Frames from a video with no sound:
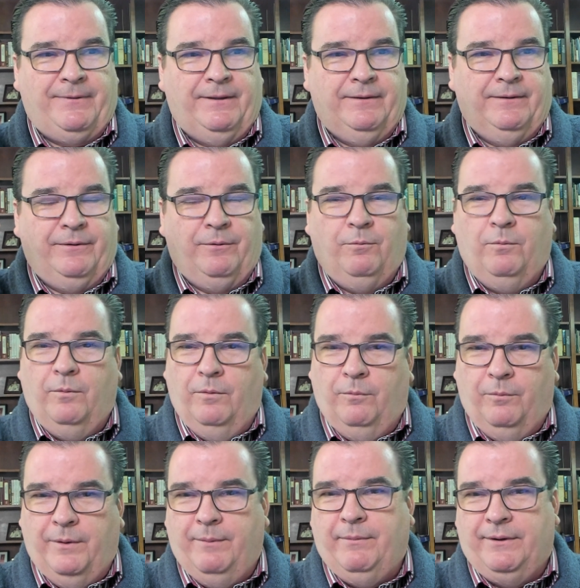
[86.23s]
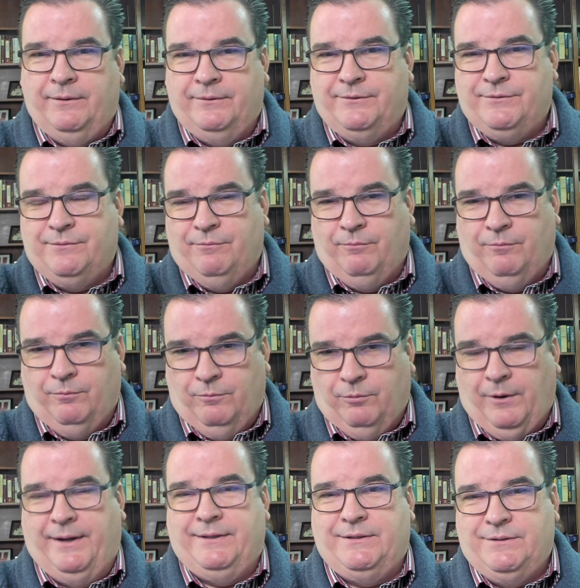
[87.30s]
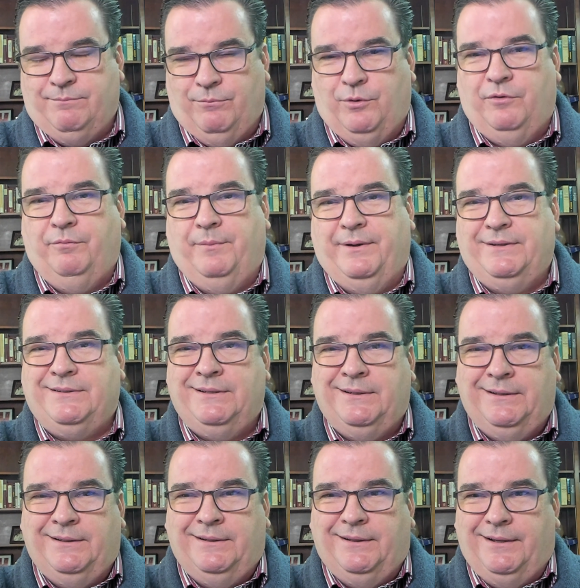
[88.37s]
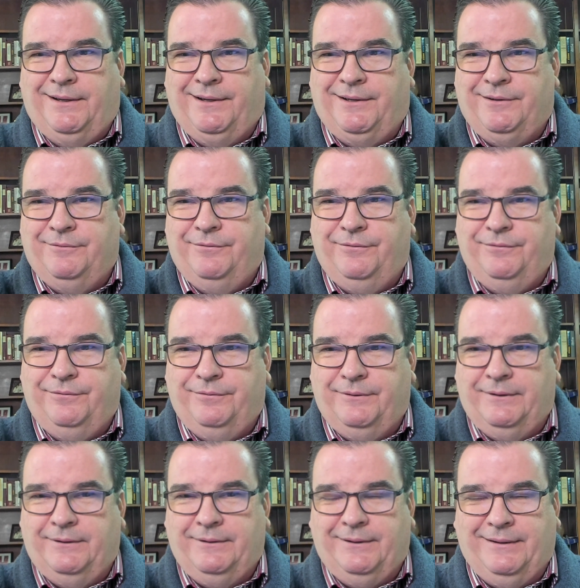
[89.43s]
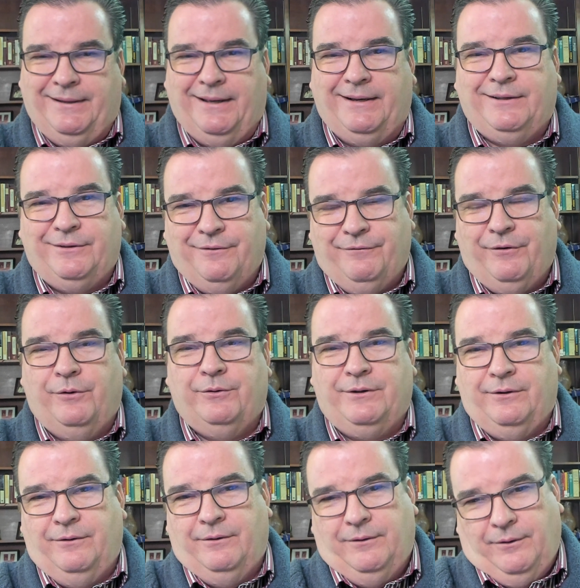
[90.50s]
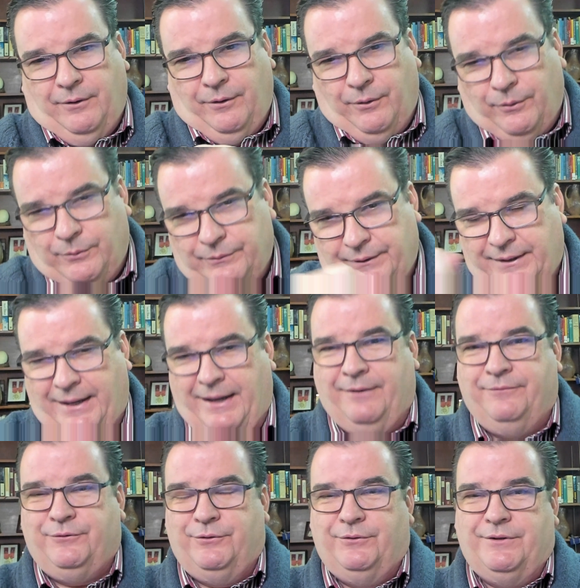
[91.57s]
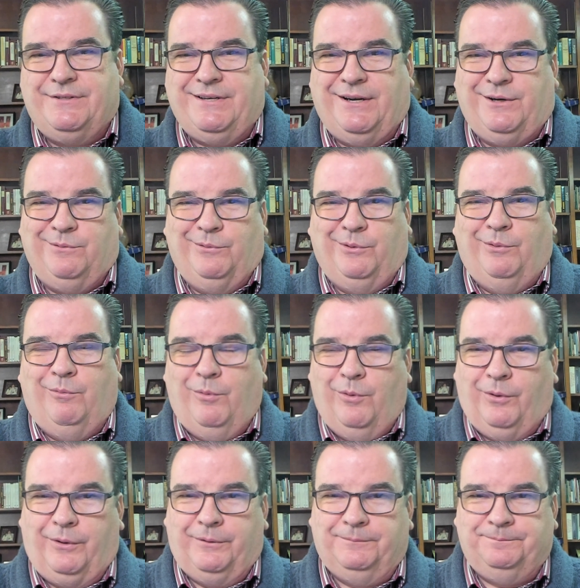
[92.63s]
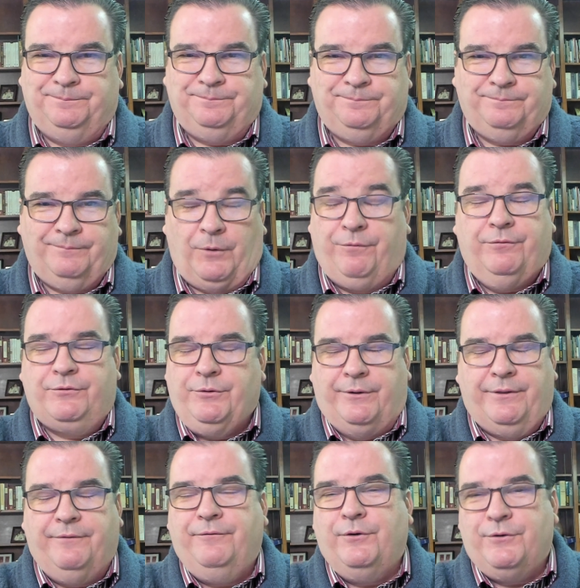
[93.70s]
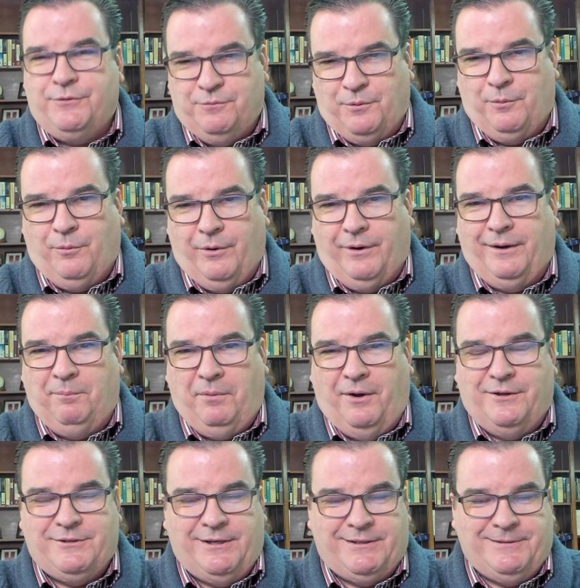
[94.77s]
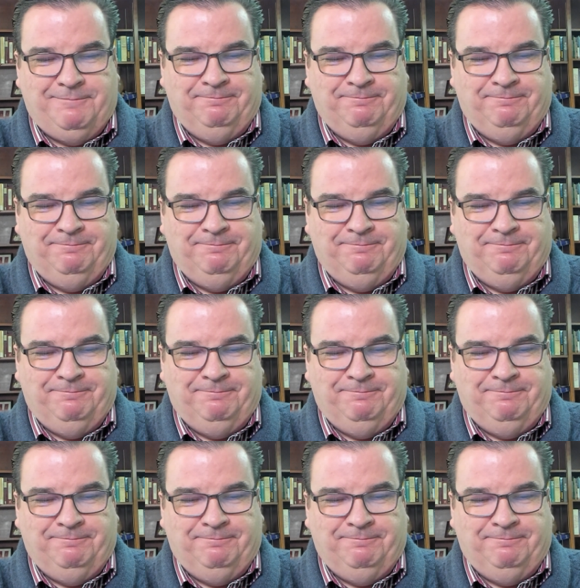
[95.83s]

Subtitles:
women's rights movement of getting the vote only after the Second World War. The First World War, I apologize.